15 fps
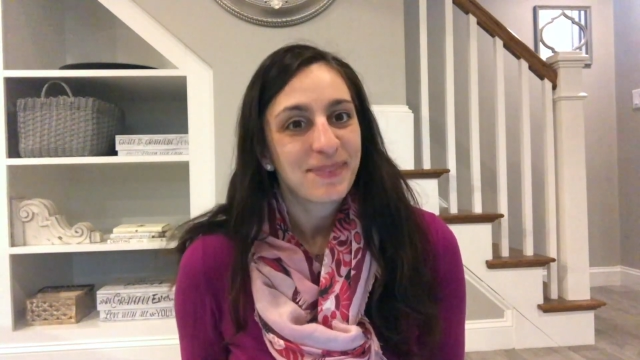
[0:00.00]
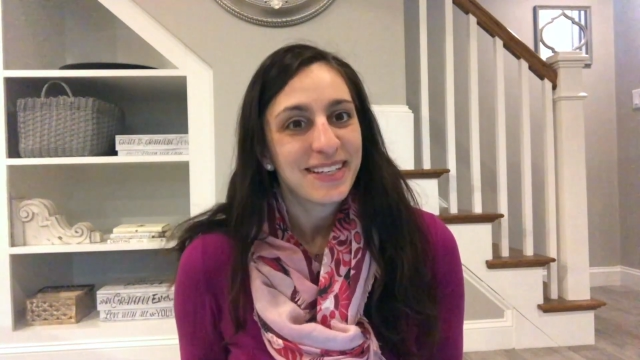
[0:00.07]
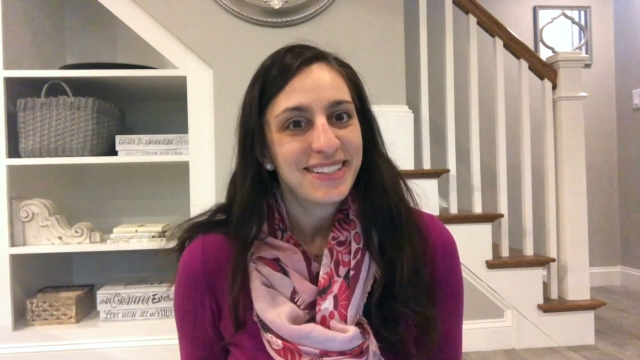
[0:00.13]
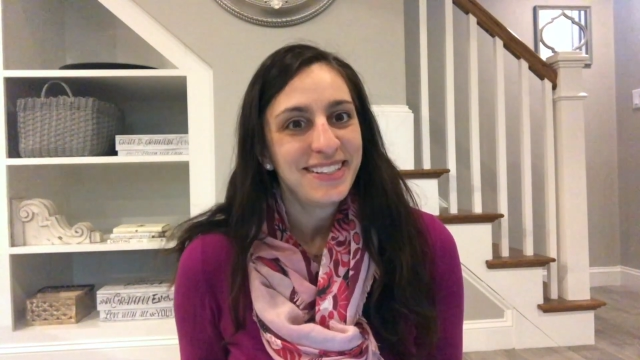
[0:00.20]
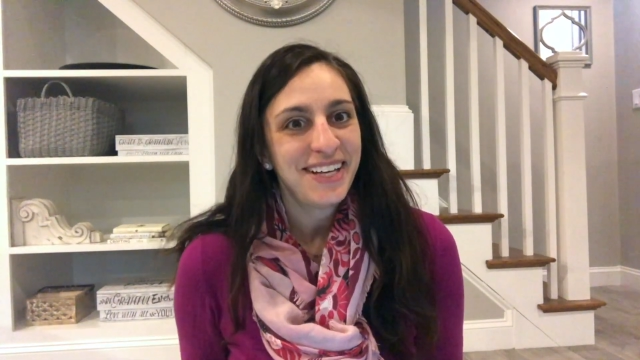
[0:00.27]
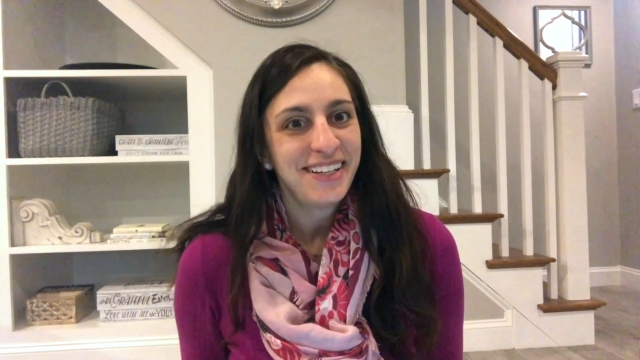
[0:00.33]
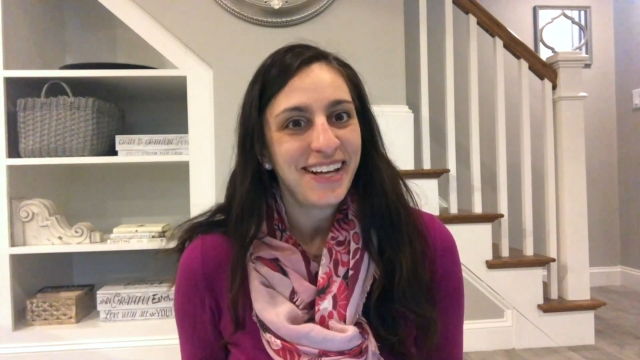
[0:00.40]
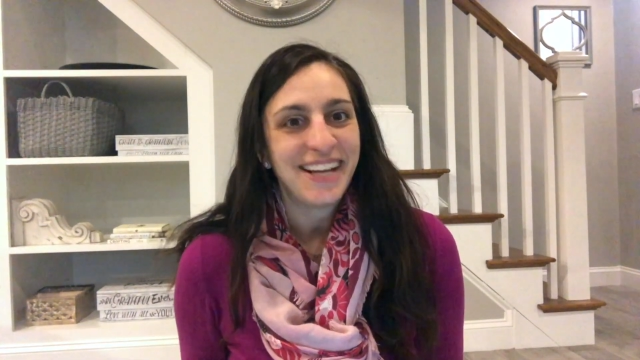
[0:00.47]
Isn't
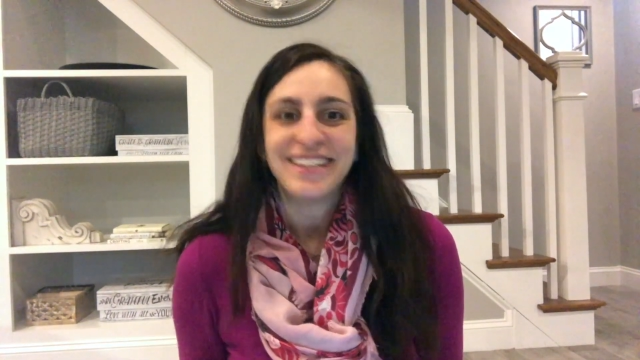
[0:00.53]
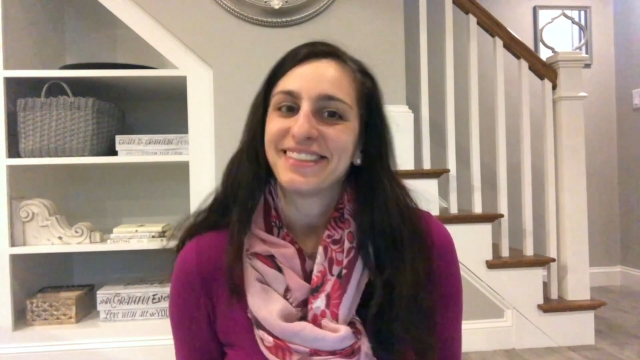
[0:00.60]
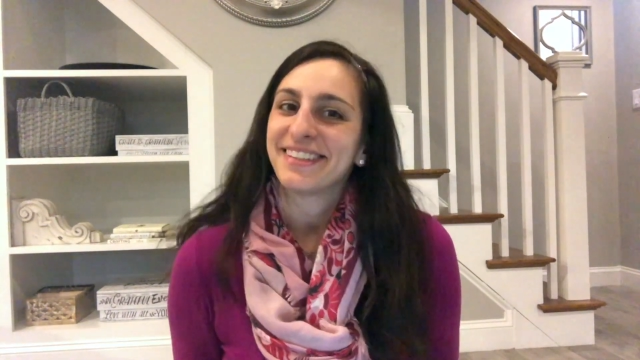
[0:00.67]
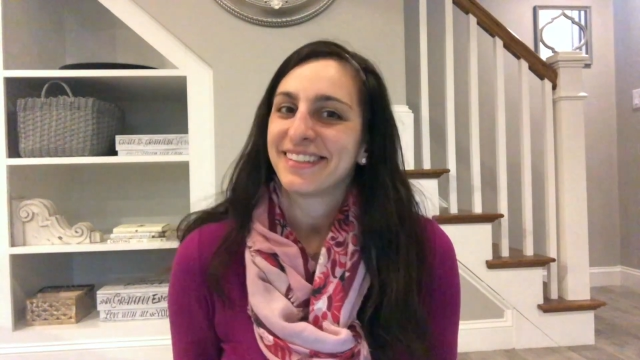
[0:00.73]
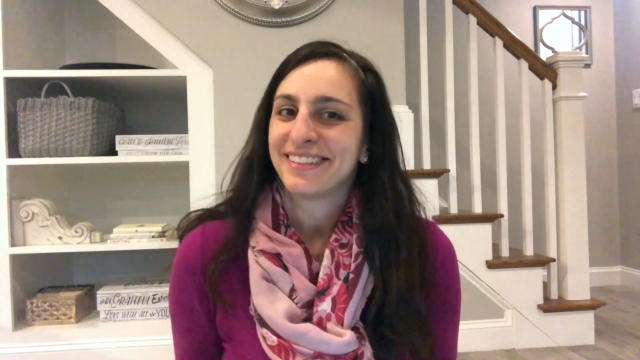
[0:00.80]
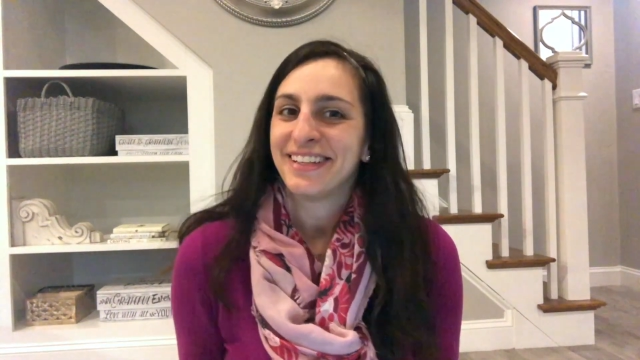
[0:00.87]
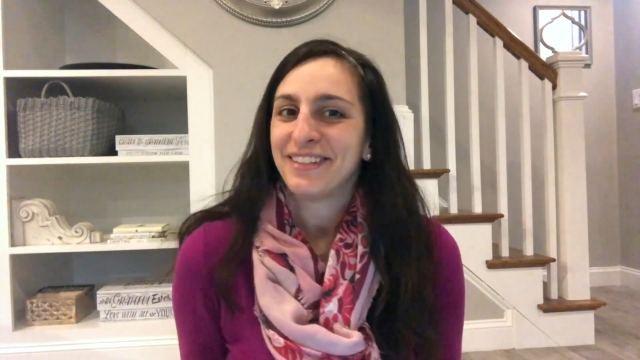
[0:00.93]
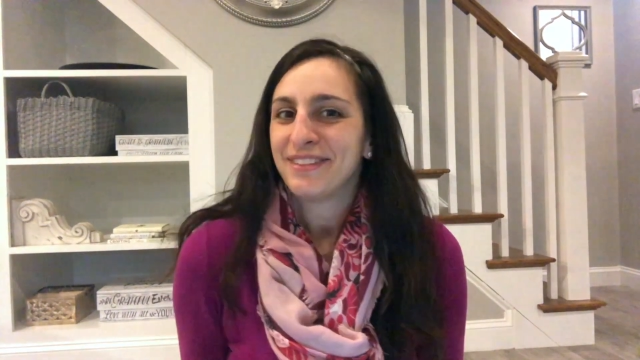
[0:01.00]
that nice?
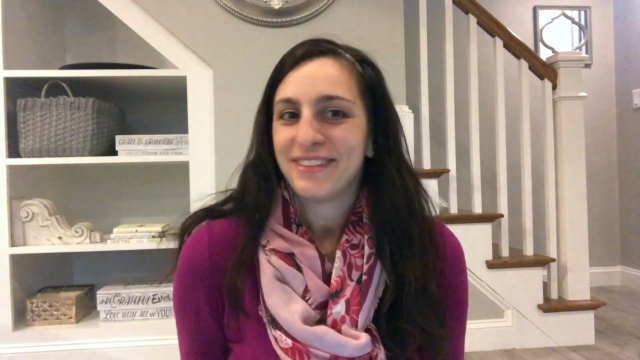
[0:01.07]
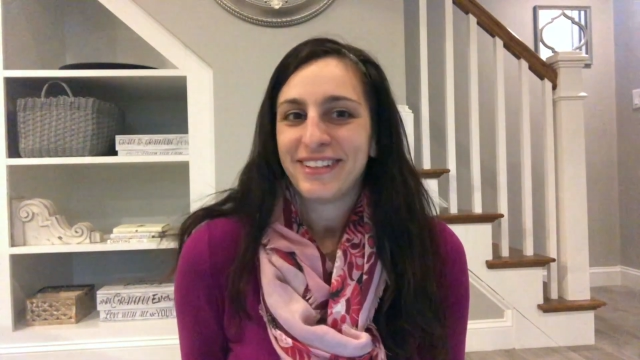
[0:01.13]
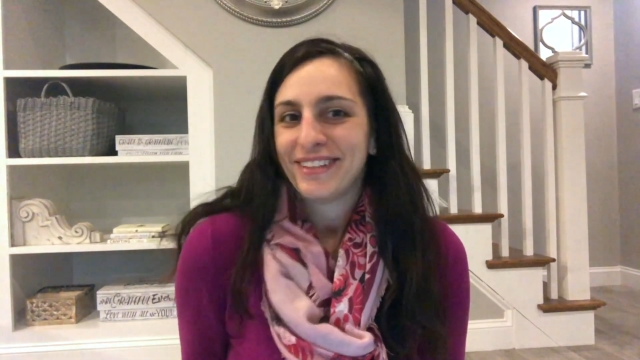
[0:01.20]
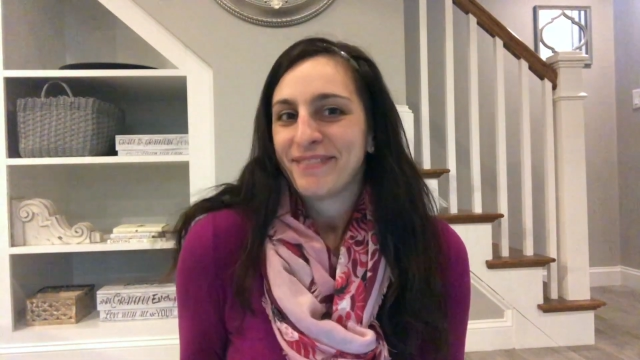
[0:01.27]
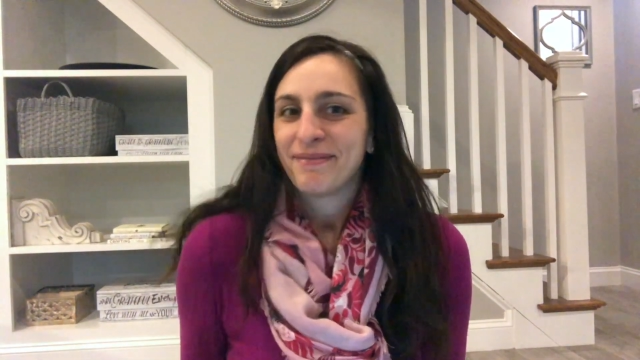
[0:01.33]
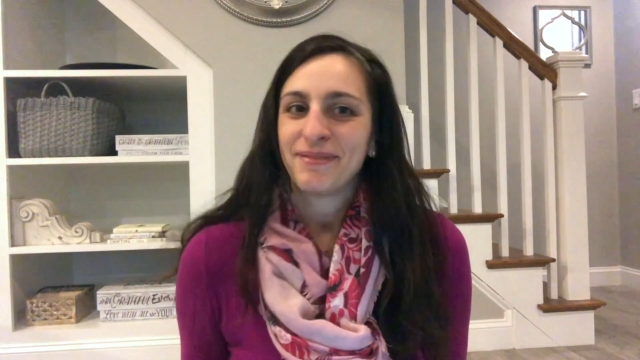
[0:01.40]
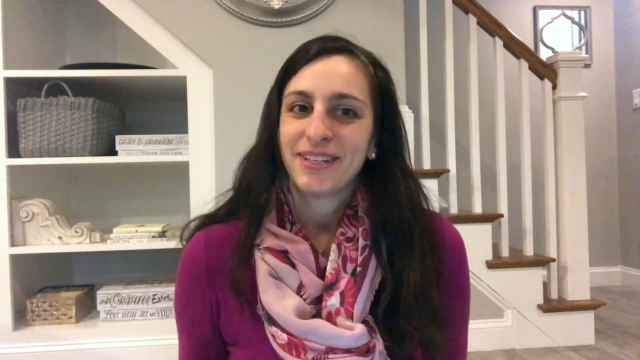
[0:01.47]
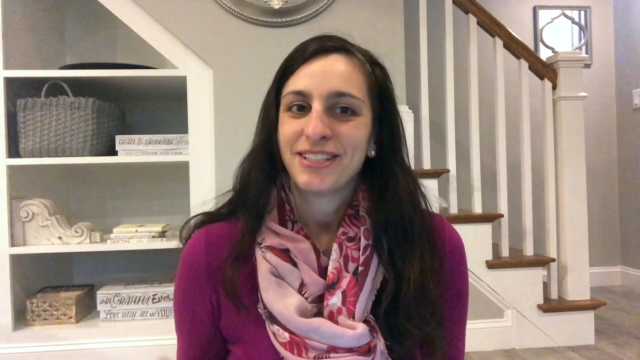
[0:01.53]

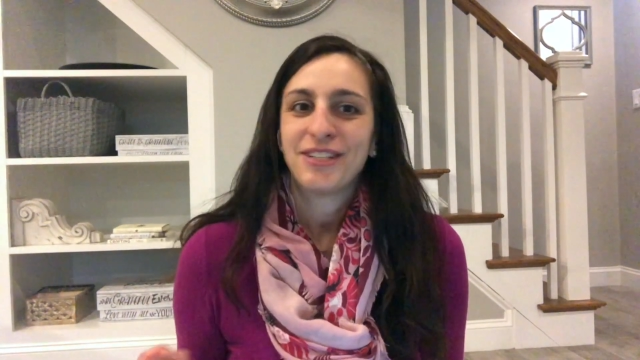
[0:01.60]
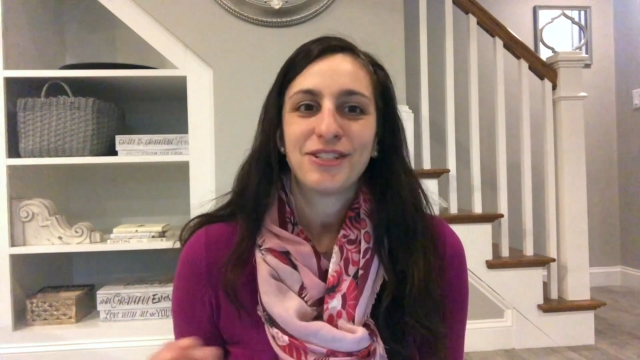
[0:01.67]
Does